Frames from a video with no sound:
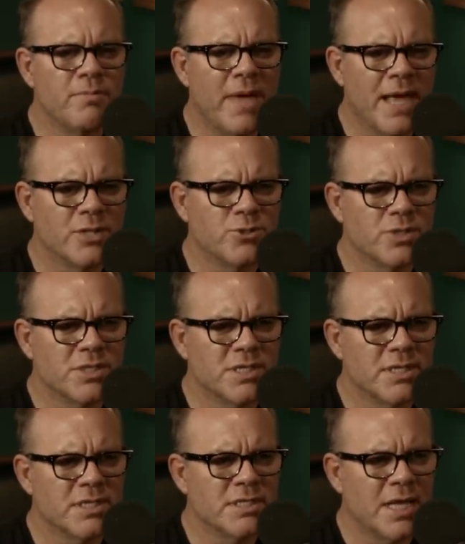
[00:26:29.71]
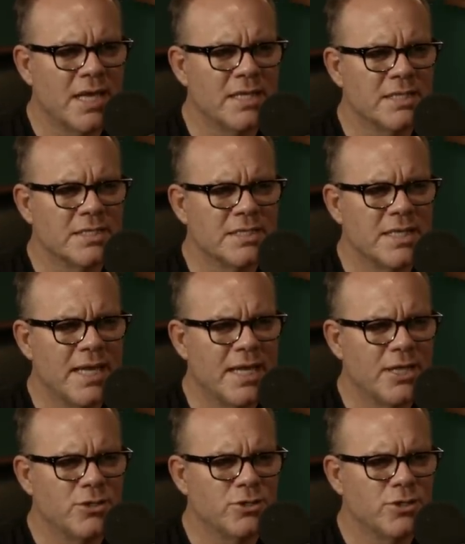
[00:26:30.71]
mattress at the side of the
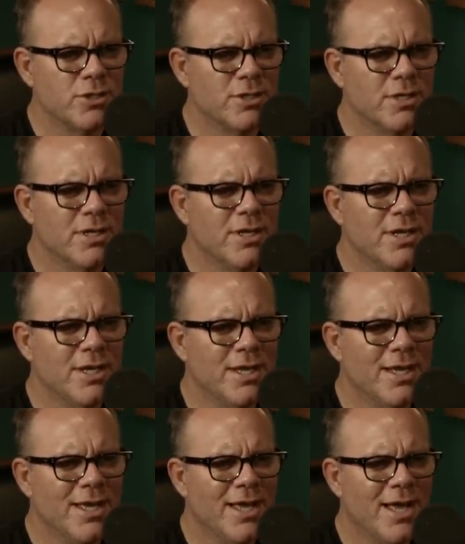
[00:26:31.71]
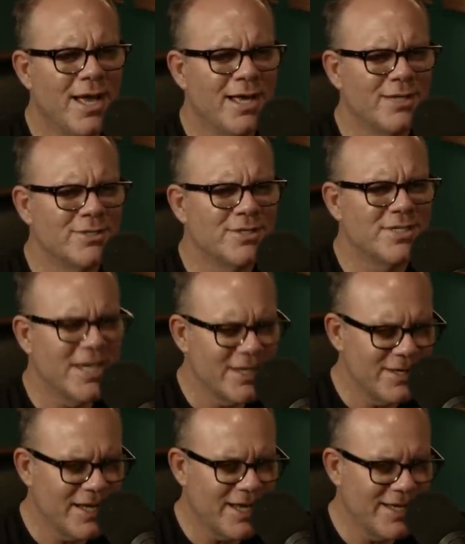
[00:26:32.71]
stage, I could say
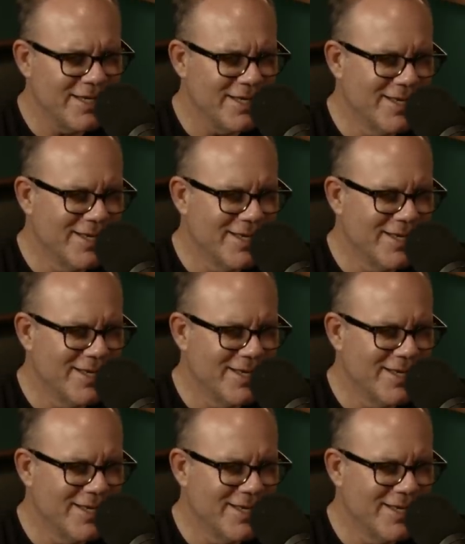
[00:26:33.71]
goodnight,